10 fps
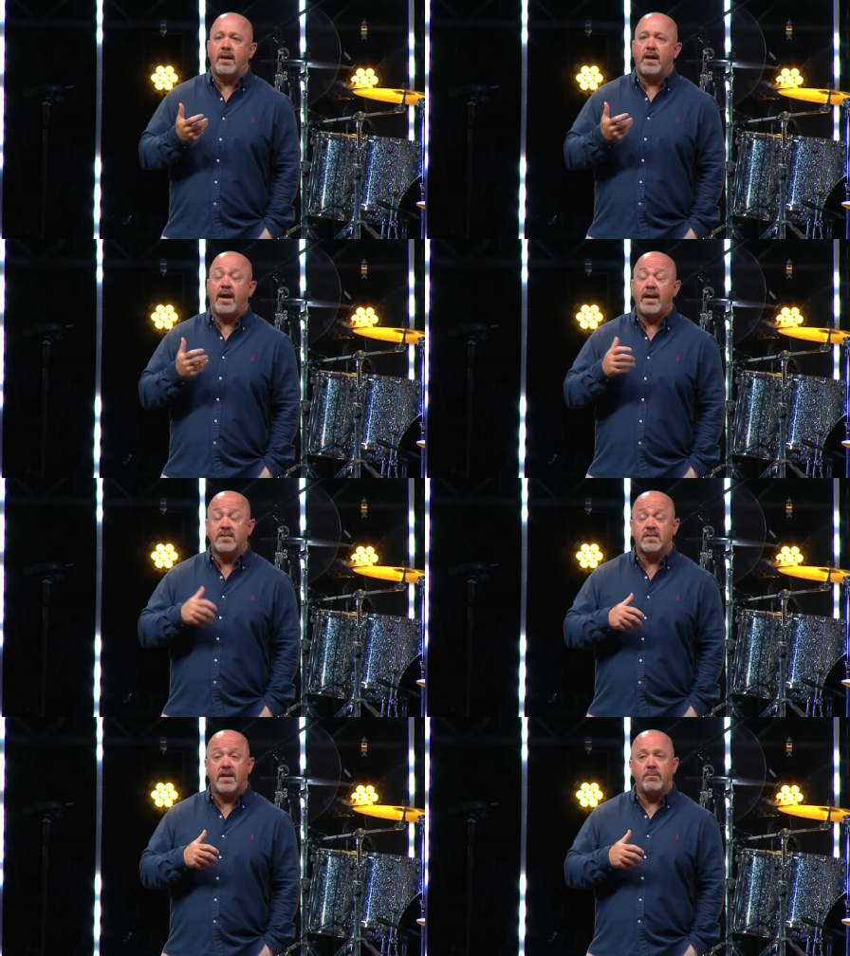And I had
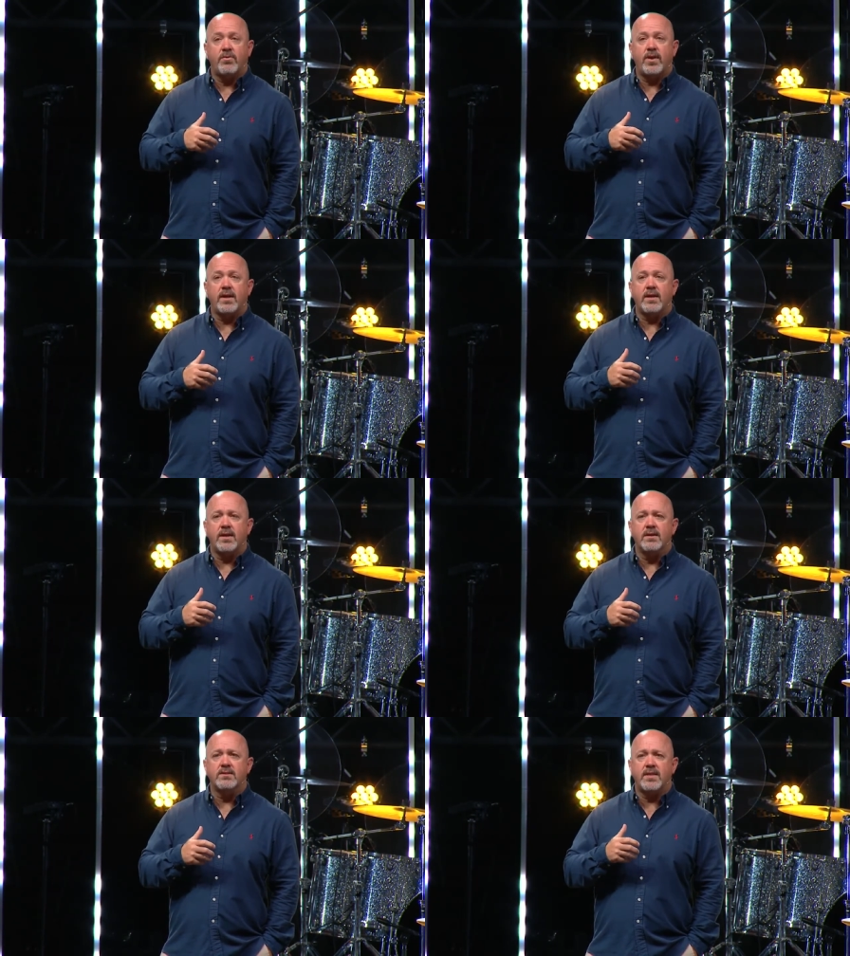to stop and think
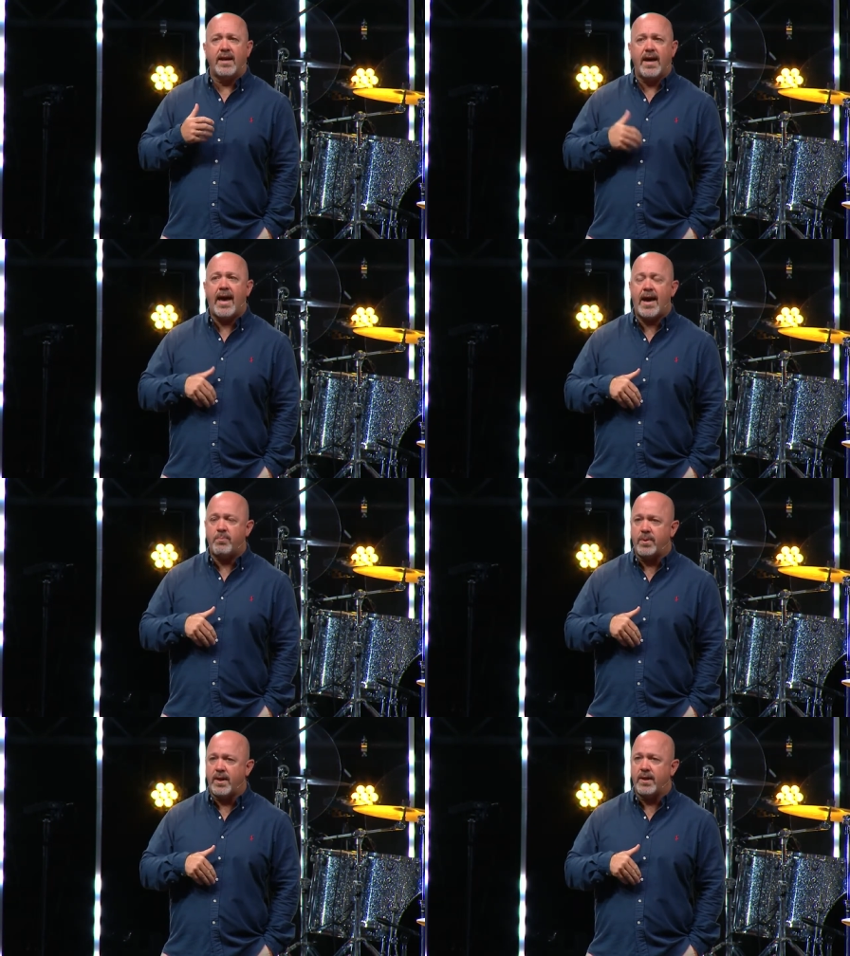is that
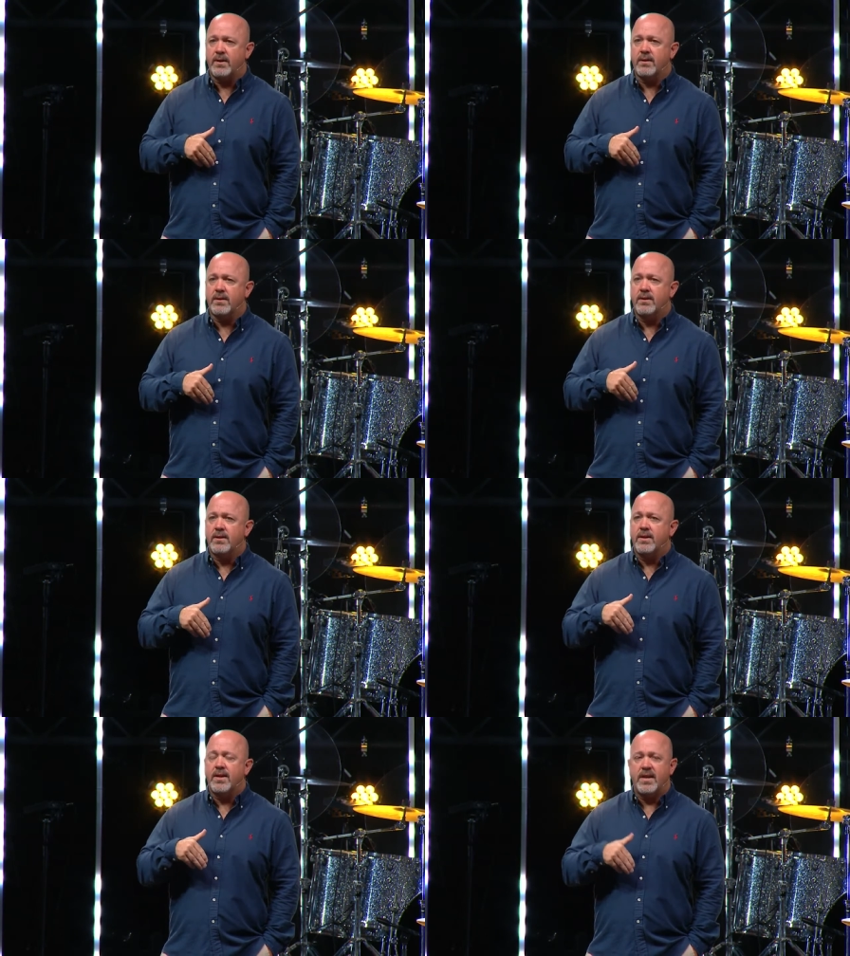happening
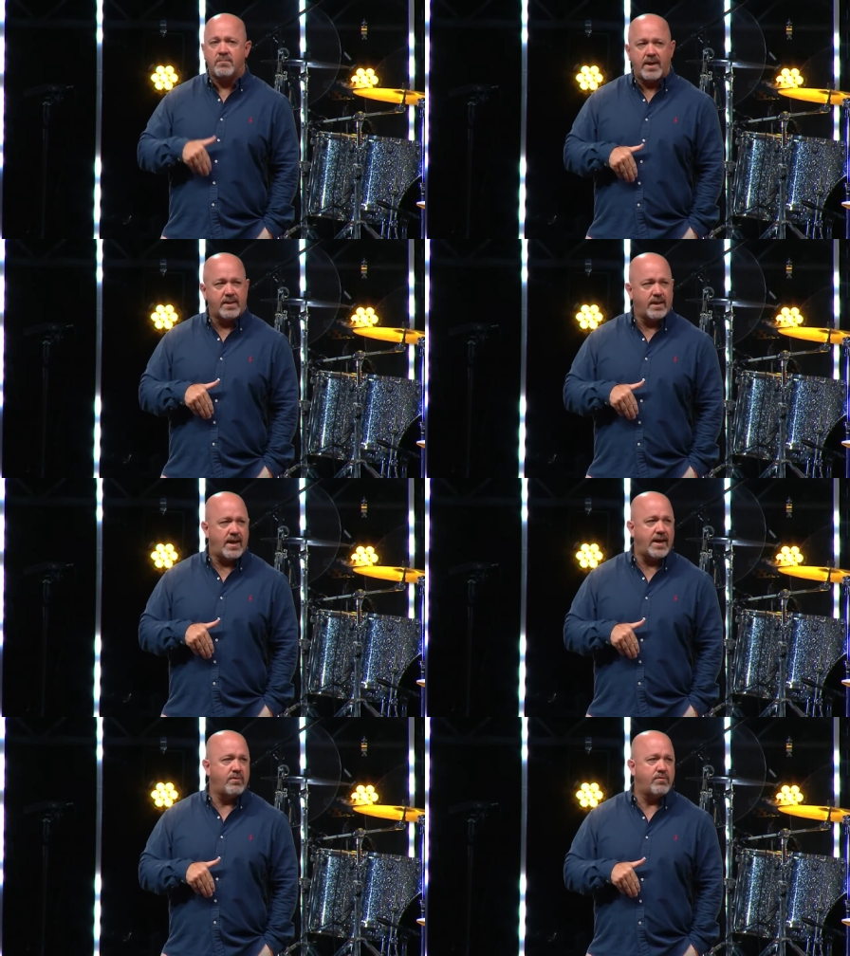in my
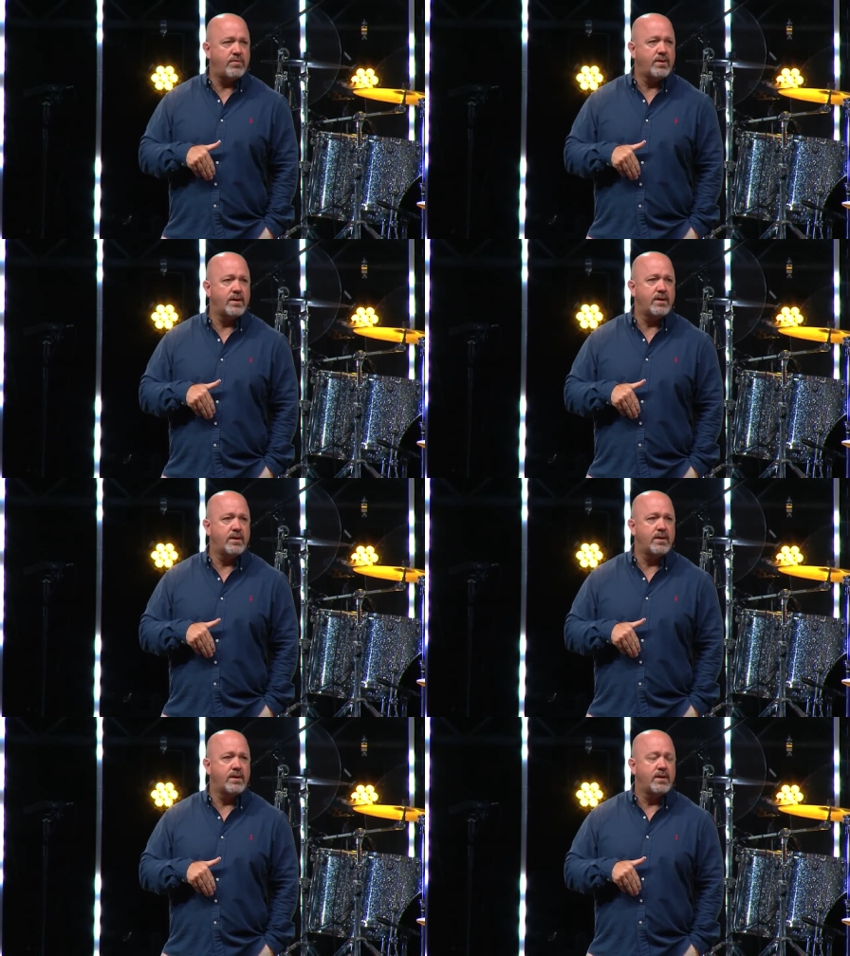life?
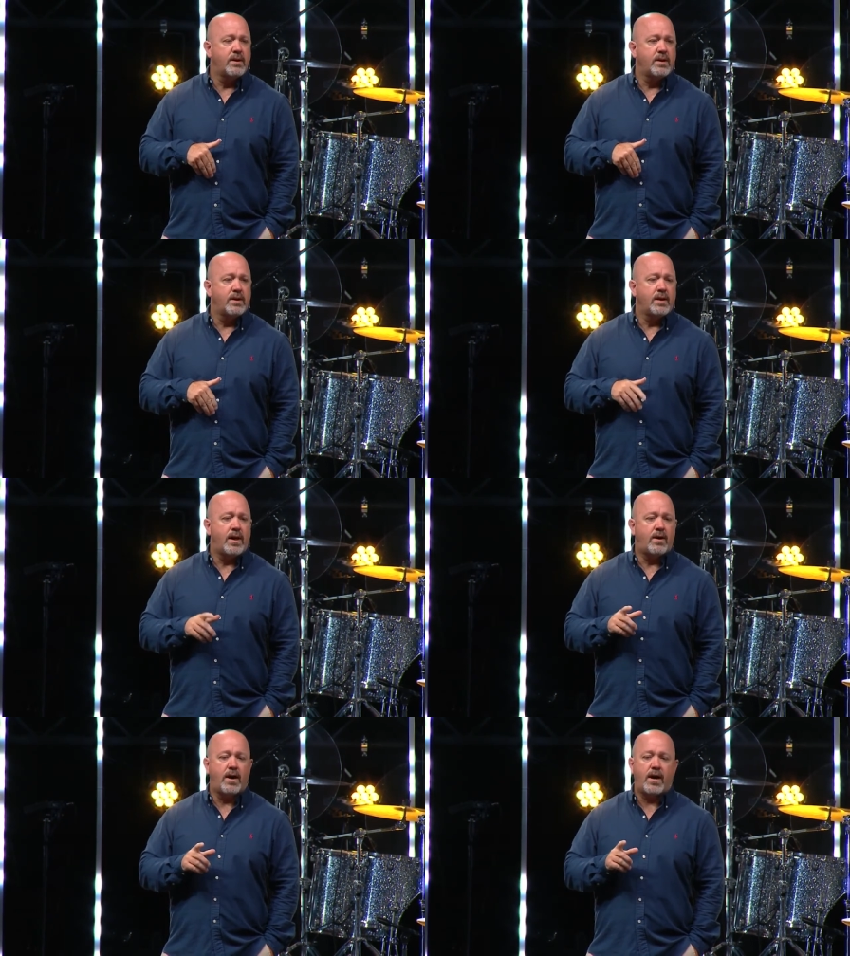
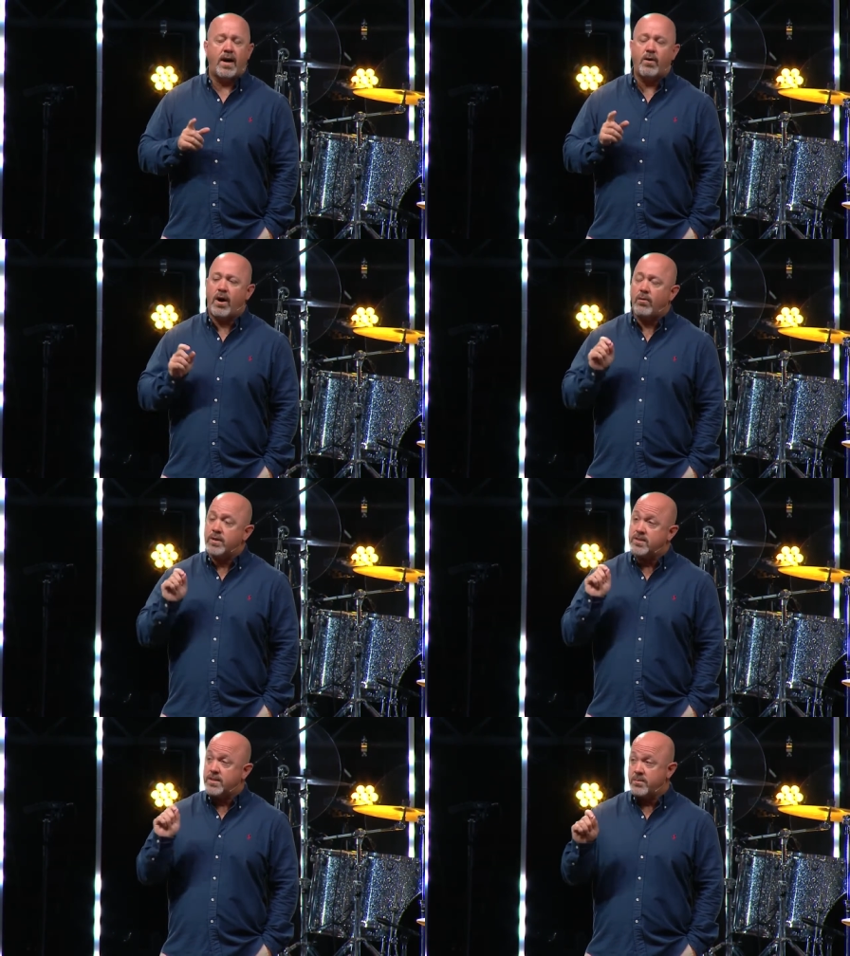Now, I,
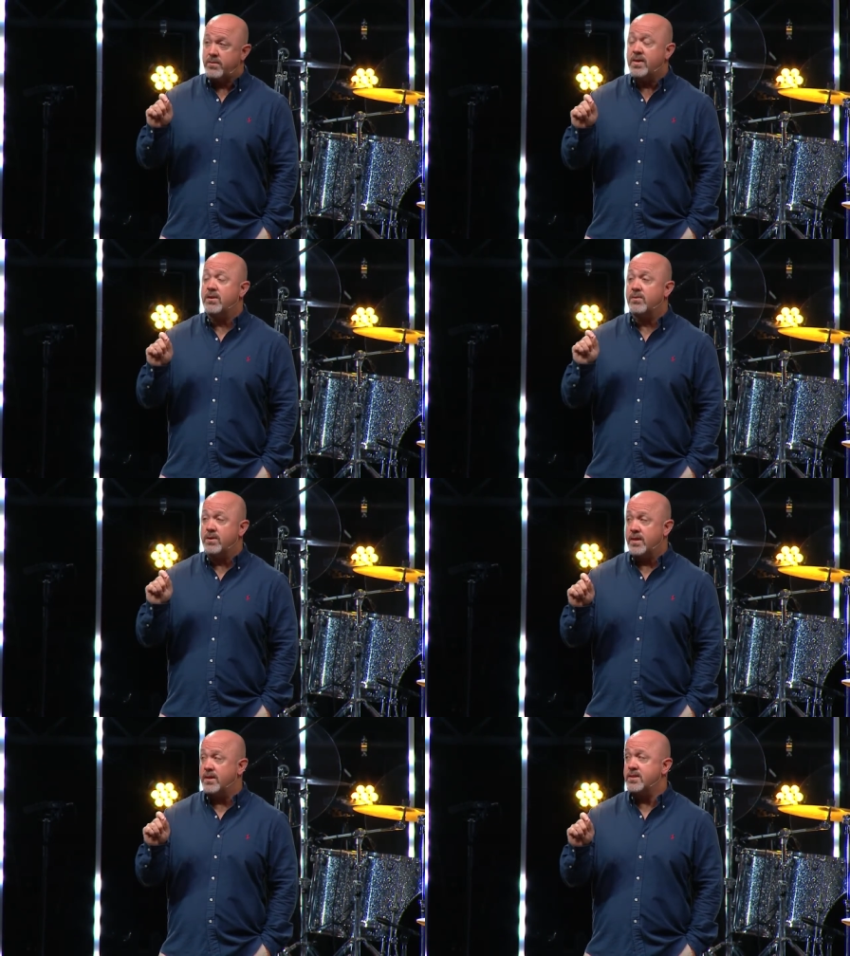want some of you to
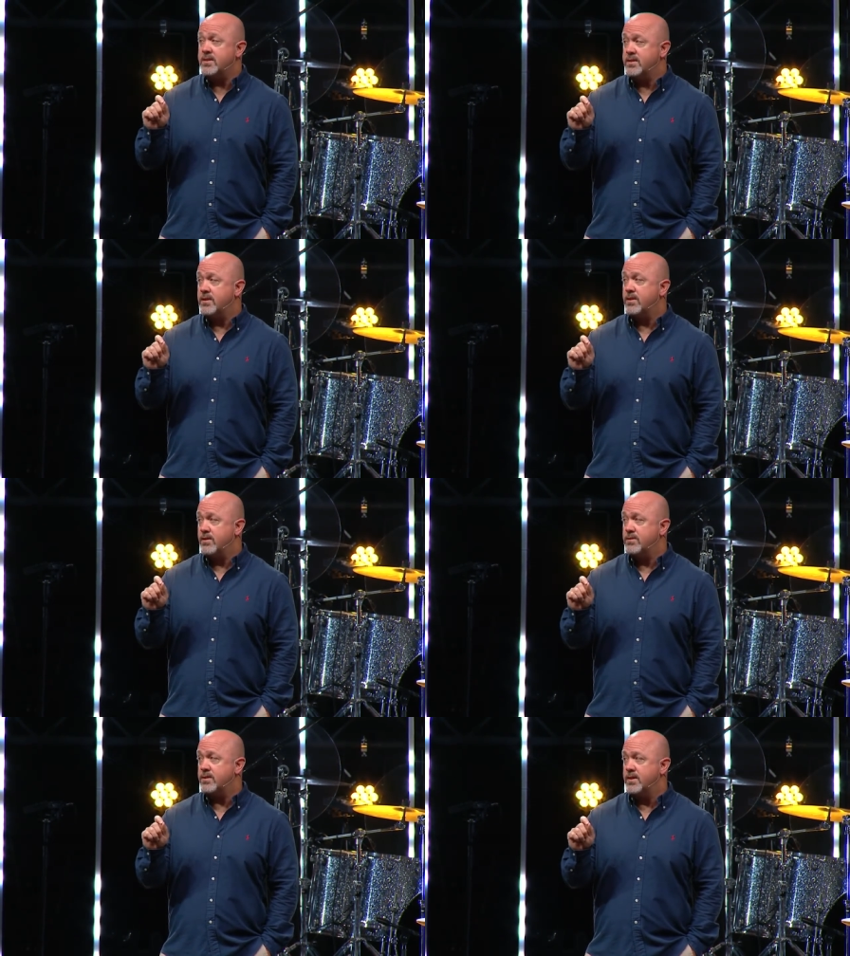really listen
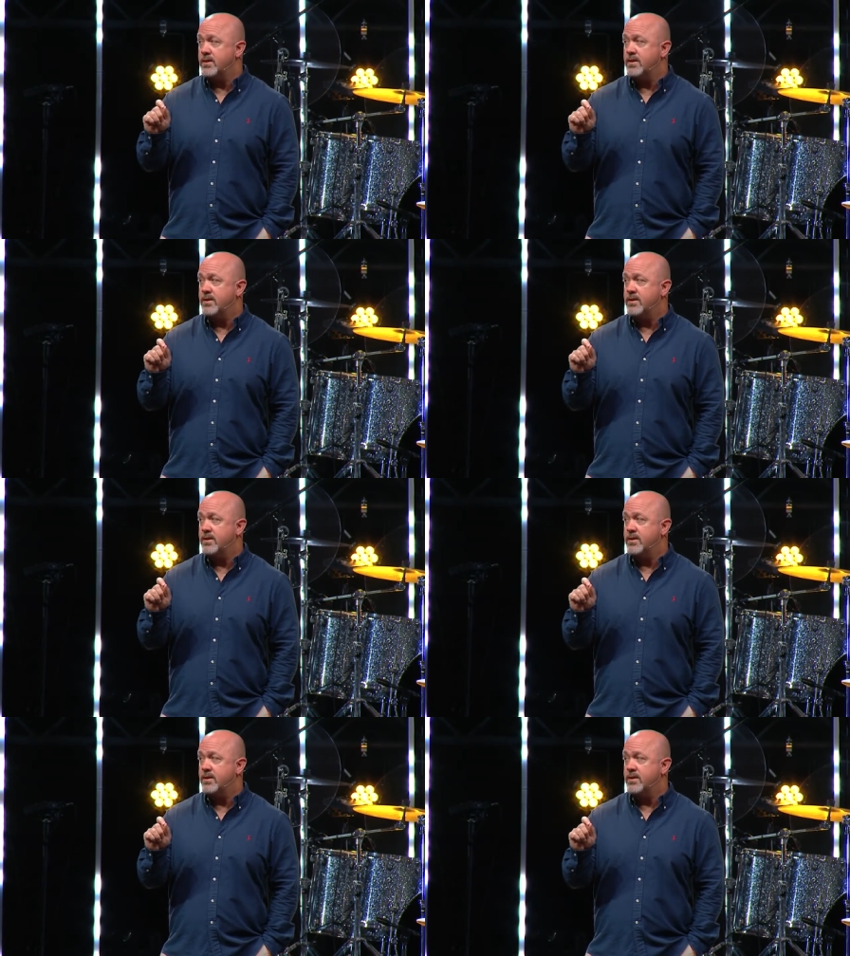closely